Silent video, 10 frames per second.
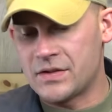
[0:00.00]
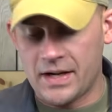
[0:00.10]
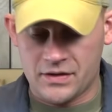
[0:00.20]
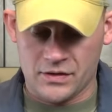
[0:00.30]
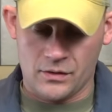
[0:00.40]

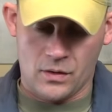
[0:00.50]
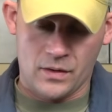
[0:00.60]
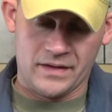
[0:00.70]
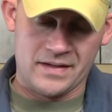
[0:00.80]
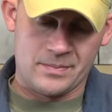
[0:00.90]
section
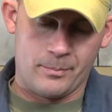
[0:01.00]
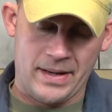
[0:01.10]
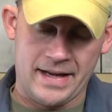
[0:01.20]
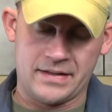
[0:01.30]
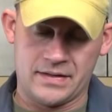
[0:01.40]
on this
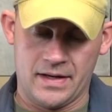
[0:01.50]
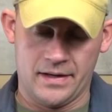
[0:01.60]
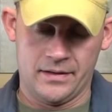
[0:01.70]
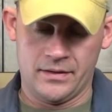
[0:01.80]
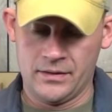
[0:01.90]

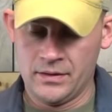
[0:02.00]
backside.